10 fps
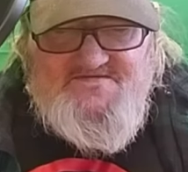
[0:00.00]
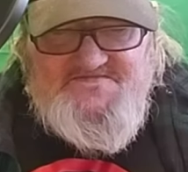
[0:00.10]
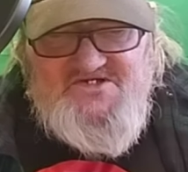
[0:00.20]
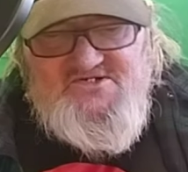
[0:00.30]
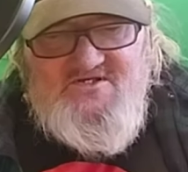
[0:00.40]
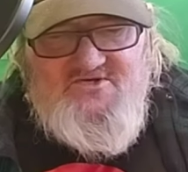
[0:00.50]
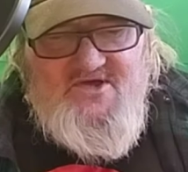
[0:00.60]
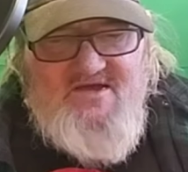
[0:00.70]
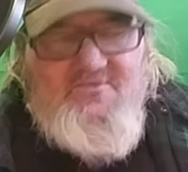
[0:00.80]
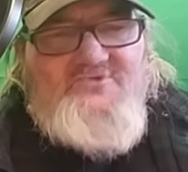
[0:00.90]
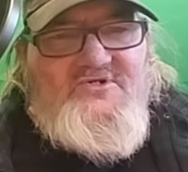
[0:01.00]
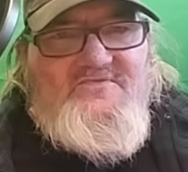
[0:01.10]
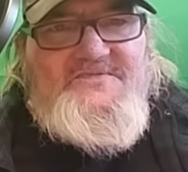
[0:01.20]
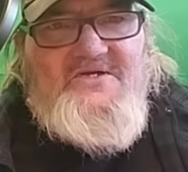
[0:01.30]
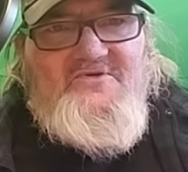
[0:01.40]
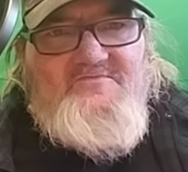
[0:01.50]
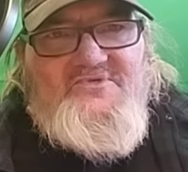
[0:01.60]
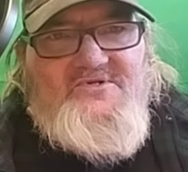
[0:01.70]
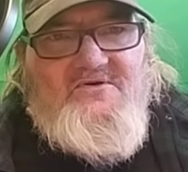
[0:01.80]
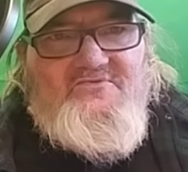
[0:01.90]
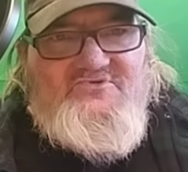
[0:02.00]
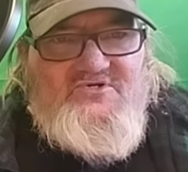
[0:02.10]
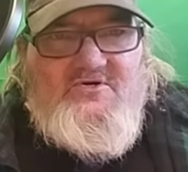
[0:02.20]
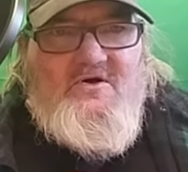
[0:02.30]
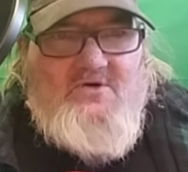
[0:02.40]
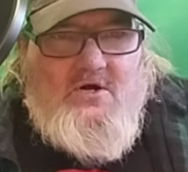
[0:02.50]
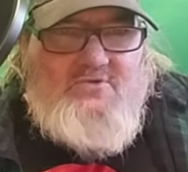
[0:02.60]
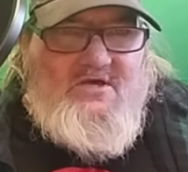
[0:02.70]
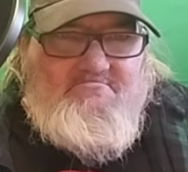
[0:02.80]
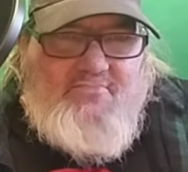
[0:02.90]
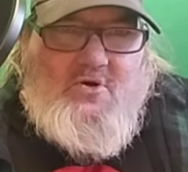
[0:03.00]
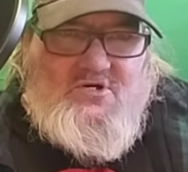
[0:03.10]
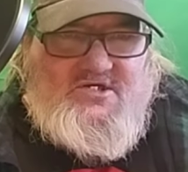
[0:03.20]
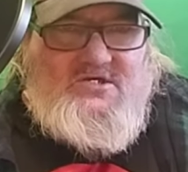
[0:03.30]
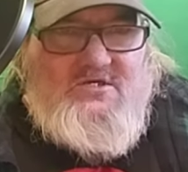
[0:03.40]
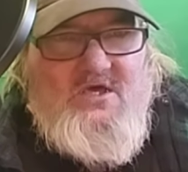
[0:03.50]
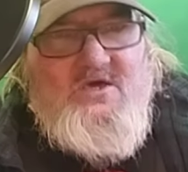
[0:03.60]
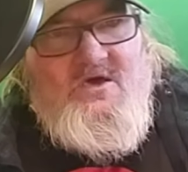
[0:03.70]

physically able to defend themselves. You know, are they bulky?